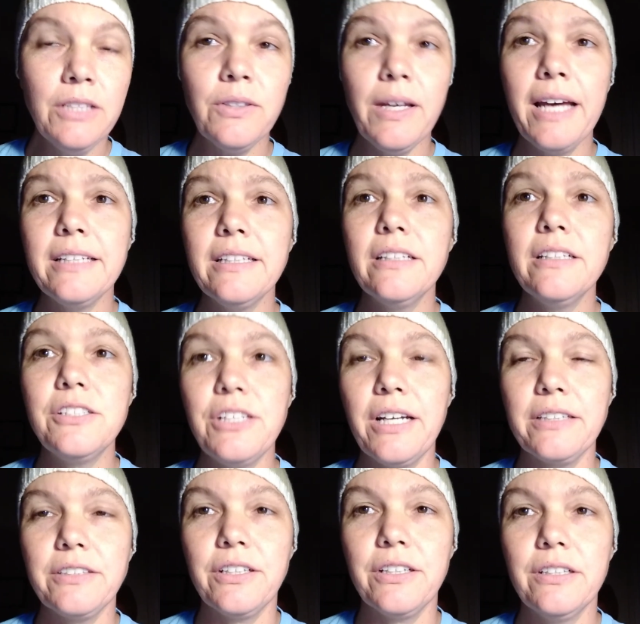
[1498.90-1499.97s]
So I had a little
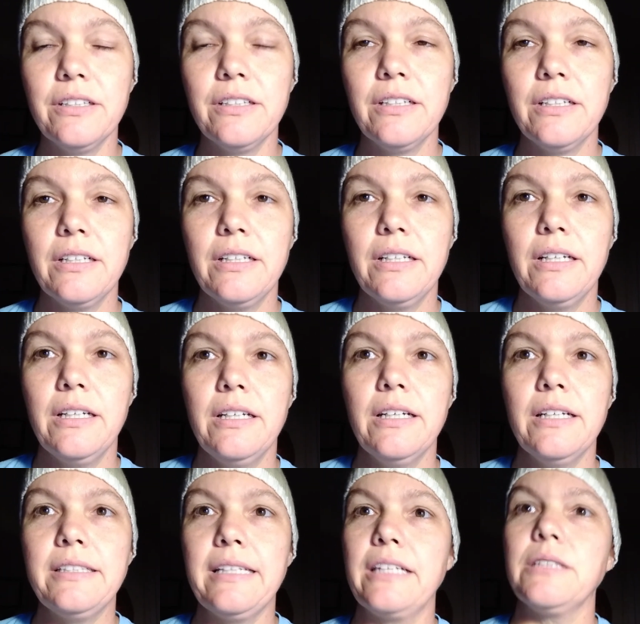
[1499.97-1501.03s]
injector
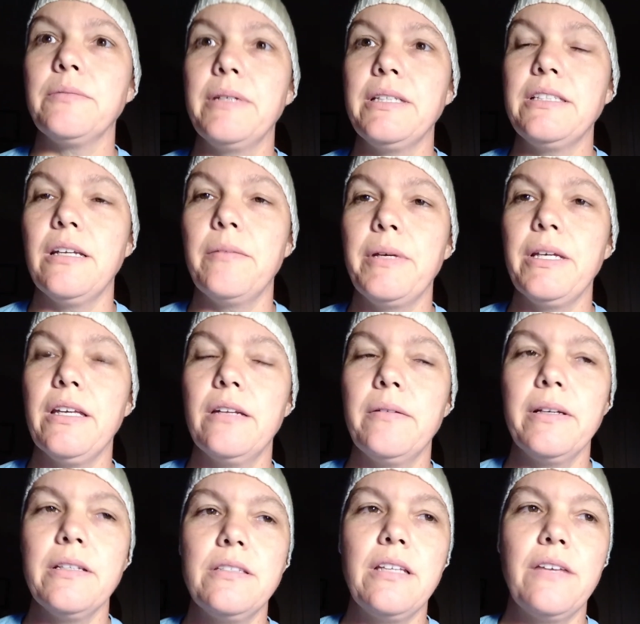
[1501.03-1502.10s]
attached to my stomach at
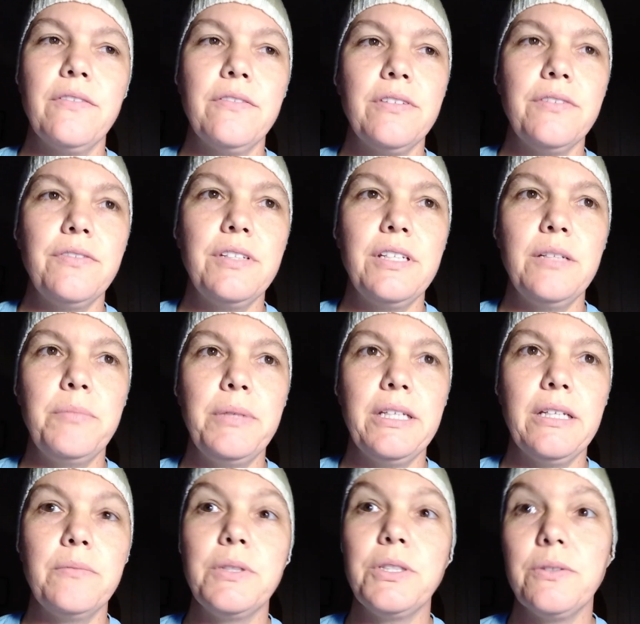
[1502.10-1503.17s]
about 7:15
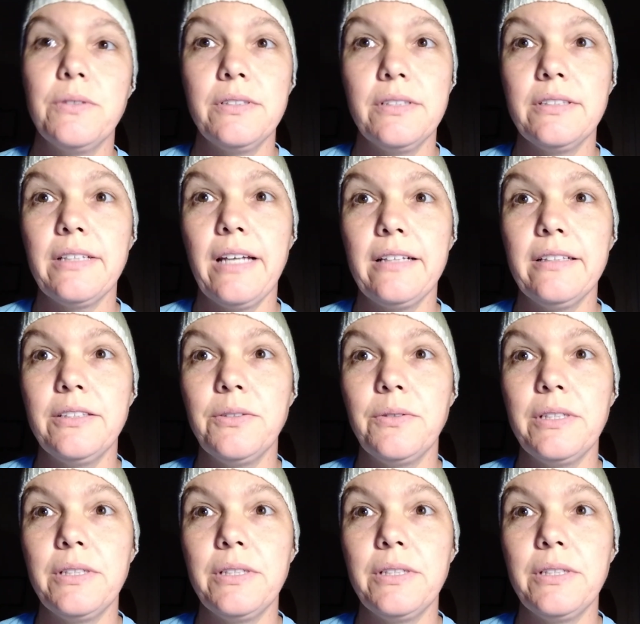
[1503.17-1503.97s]
p.m., which was exactly